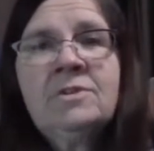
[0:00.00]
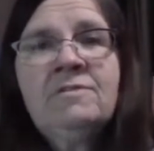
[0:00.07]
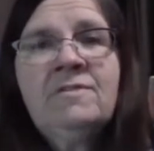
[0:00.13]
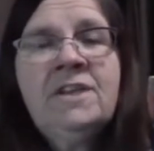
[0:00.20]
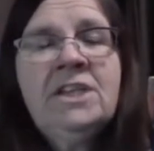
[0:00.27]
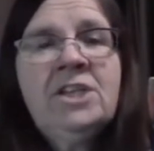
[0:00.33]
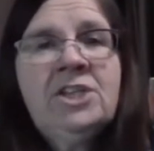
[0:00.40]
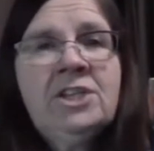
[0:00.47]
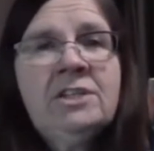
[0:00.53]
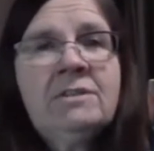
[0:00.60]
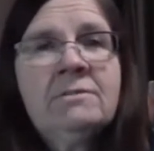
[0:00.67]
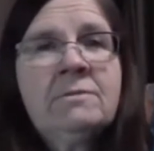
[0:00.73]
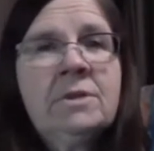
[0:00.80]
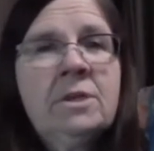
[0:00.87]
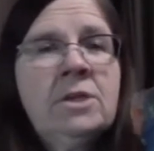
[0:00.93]
We're
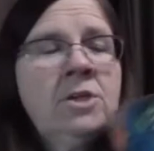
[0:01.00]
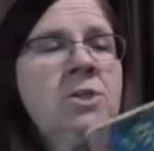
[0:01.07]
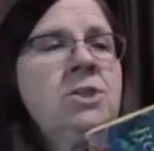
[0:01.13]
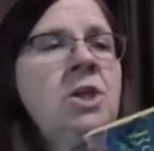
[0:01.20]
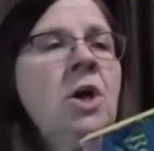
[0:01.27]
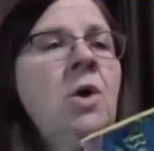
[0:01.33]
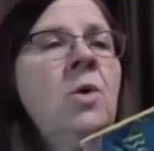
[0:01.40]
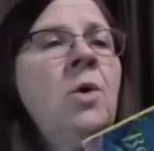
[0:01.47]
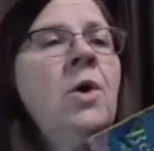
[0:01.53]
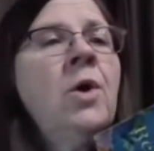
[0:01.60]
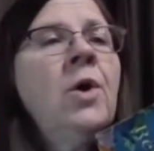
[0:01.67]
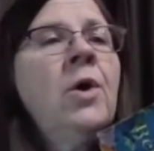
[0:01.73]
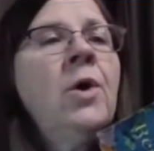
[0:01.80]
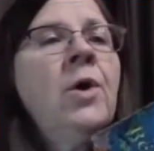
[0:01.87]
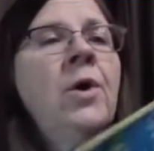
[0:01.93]
finishing. So
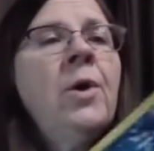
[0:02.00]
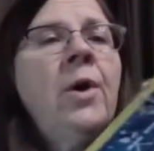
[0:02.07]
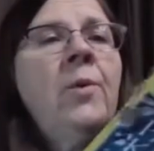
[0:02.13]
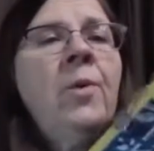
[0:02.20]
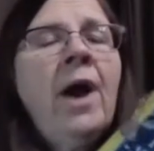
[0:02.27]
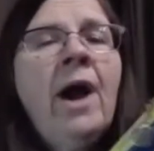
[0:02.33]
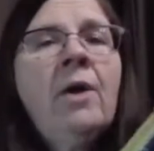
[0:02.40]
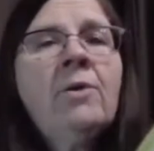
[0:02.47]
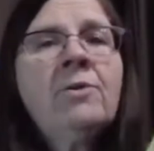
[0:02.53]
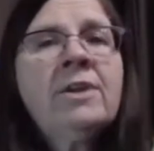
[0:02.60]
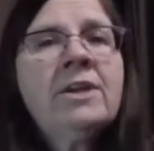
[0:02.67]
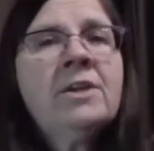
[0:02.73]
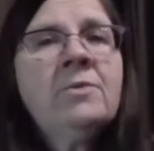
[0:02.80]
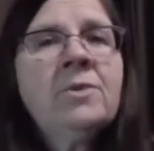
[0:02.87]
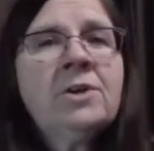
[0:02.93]
how are
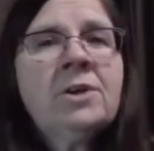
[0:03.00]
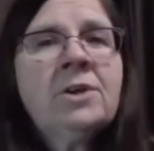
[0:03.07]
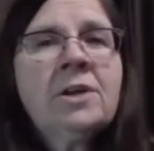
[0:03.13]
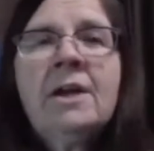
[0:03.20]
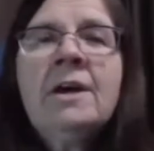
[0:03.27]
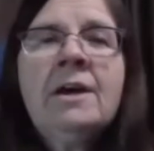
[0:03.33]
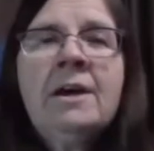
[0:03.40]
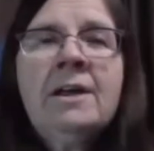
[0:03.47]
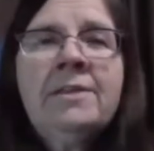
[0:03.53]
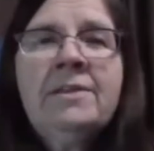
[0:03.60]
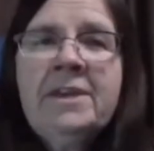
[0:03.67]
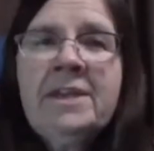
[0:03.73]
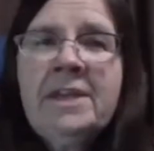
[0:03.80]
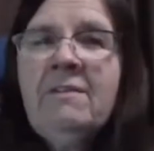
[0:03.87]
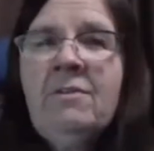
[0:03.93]
we gonna work
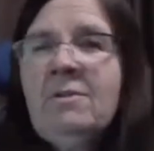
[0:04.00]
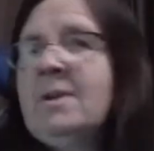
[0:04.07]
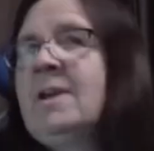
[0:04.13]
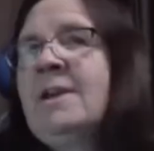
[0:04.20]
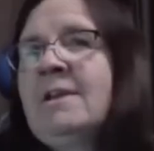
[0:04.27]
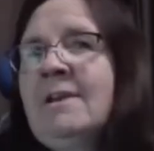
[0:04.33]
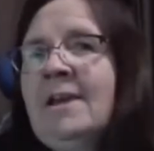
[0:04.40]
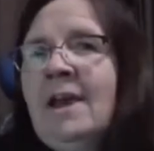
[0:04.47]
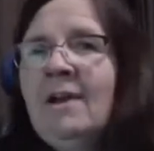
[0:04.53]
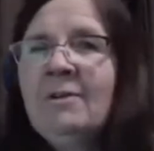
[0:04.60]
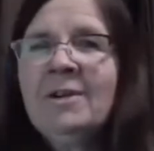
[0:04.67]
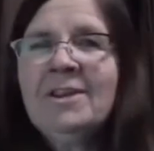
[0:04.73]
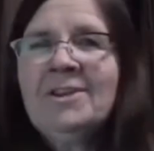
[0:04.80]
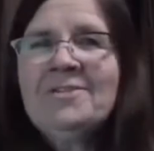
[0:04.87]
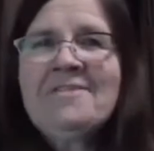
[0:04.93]
the giveaway?
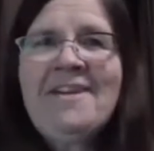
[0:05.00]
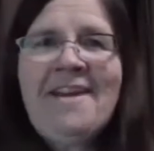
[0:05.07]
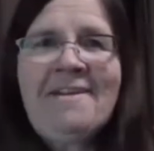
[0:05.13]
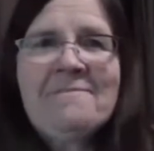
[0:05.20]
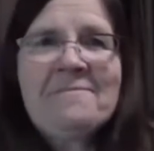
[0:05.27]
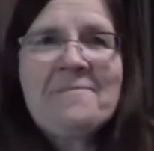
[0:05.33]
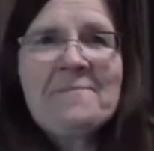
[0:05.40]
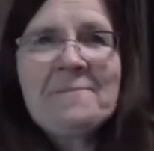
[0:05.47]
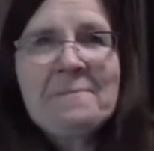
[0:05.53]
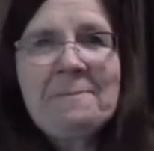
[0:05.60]
How are we gonna do that?